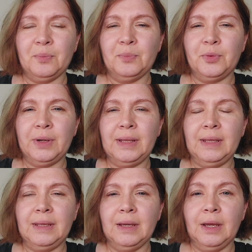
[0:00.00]

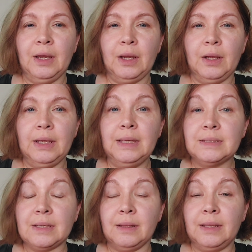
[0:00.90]
pretty
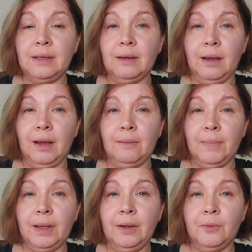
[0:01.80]
easily on
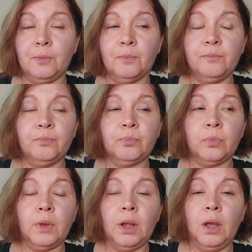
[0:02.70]
my own.
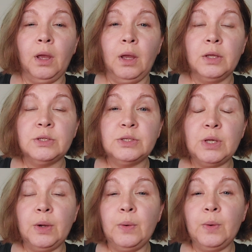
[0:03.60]

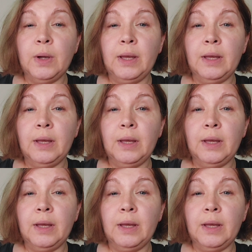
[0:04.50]
So